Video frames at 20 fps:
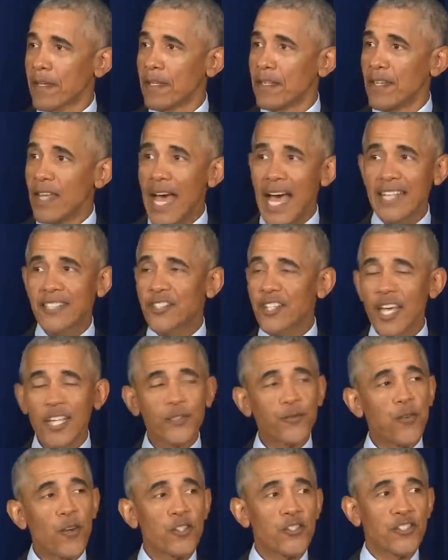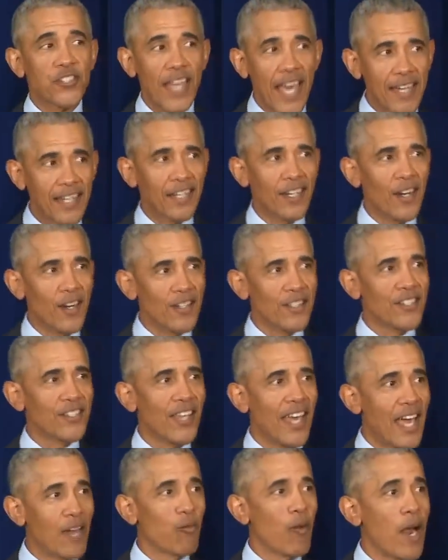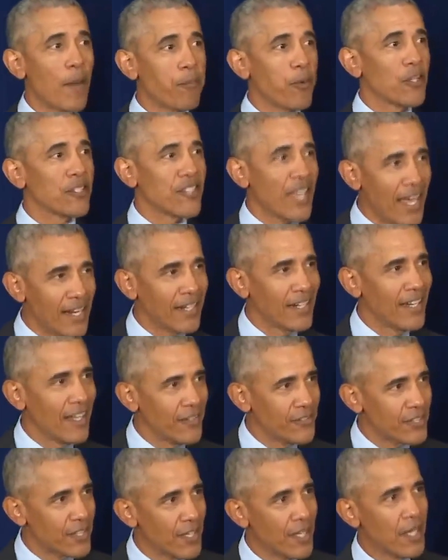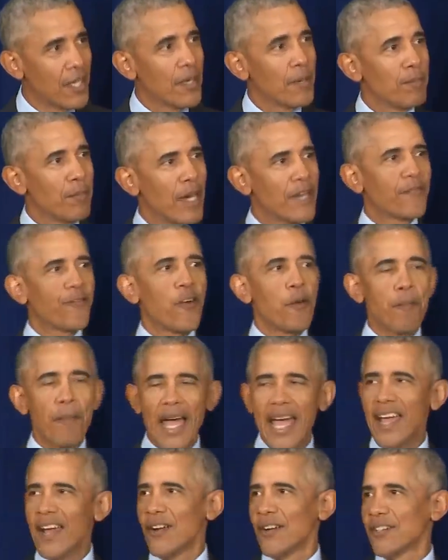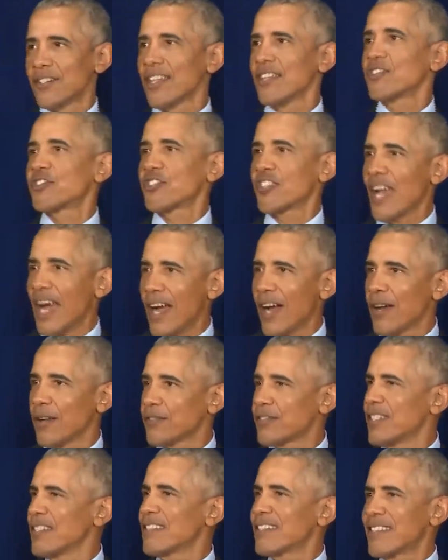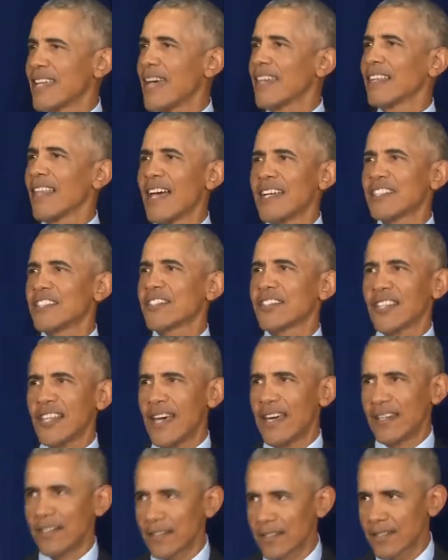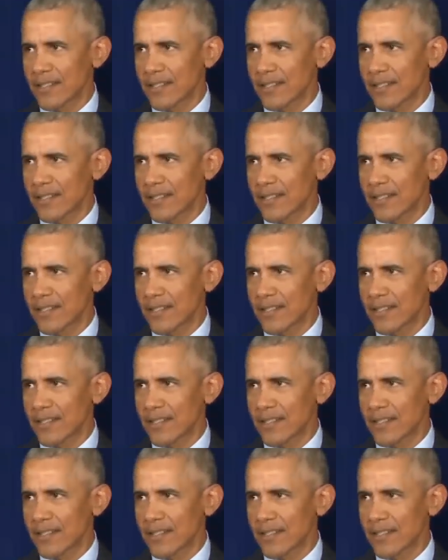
Not just for senators and representatives, but for mayors and sheriffs and state legislators.